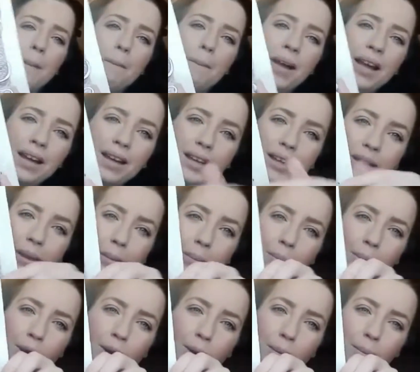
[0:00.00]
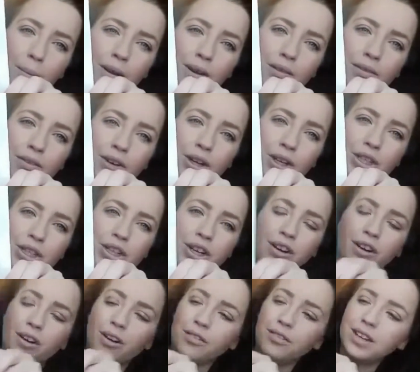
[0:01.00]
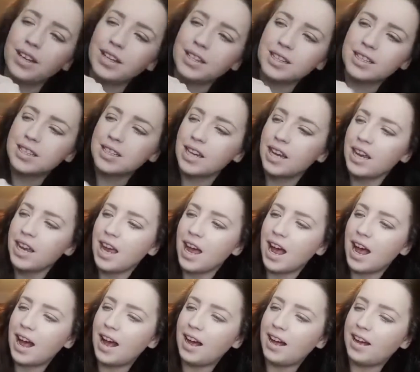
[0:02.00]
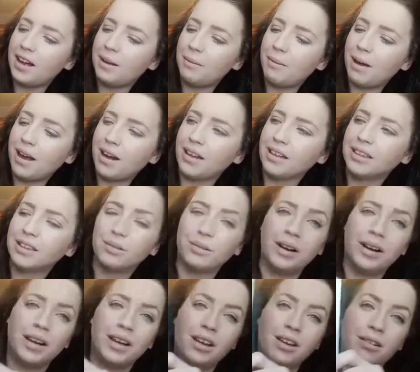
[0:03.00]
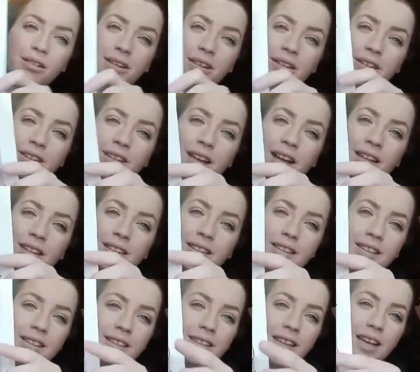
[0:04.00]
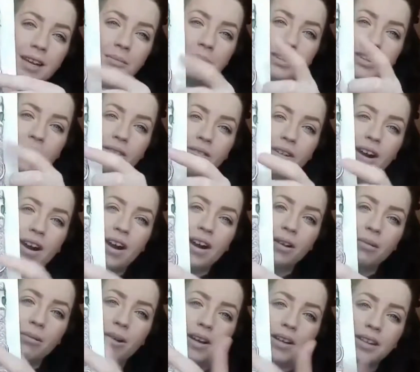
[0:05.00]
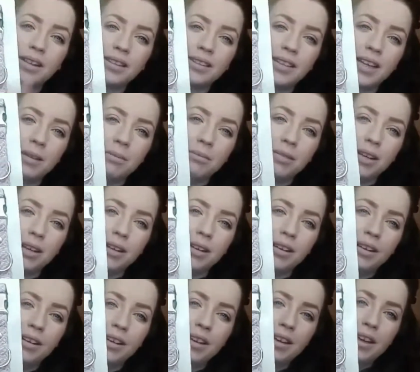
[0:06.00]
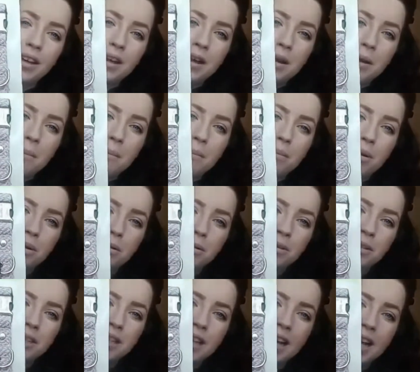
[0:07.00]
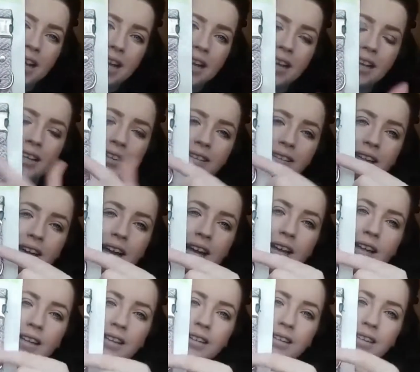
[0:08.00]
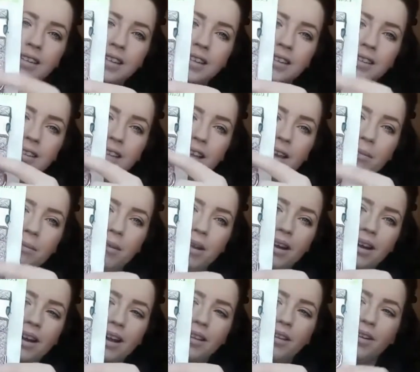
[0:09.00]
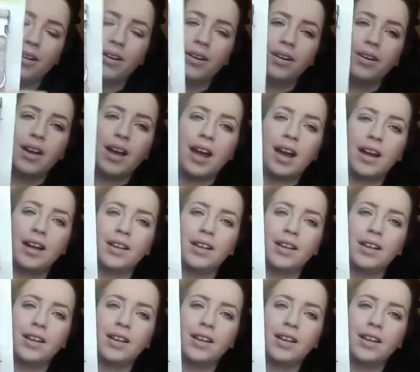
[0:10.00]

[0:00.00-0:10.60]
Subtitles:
a pink purple version of it, and it's really cute, and it has the same silver hardware, the same little bone tags, and the same leather